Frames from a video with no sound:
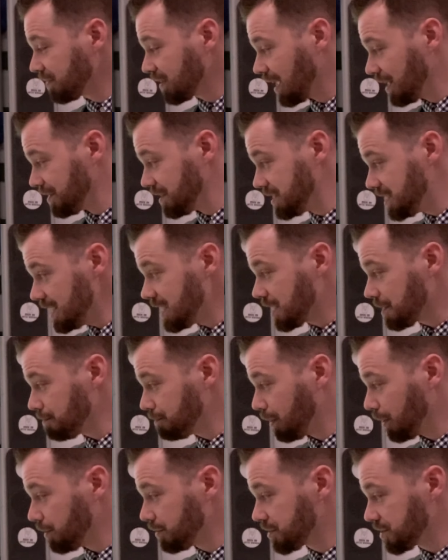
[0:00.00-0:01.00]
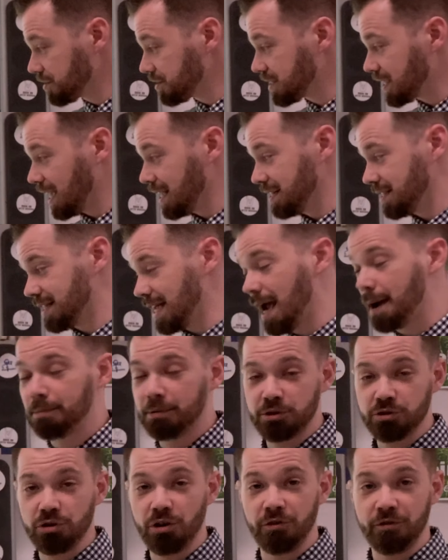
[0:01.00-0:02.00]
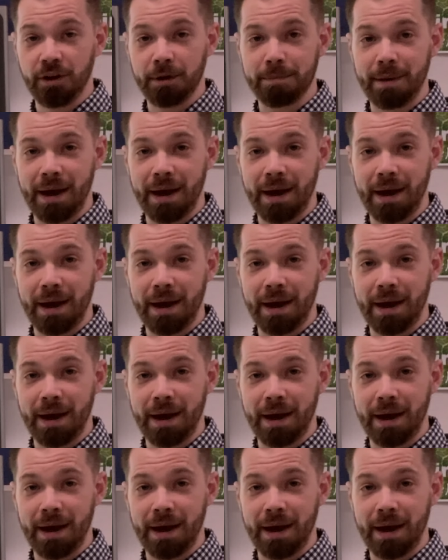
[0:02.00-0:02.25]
And the decomposers and saprotrophic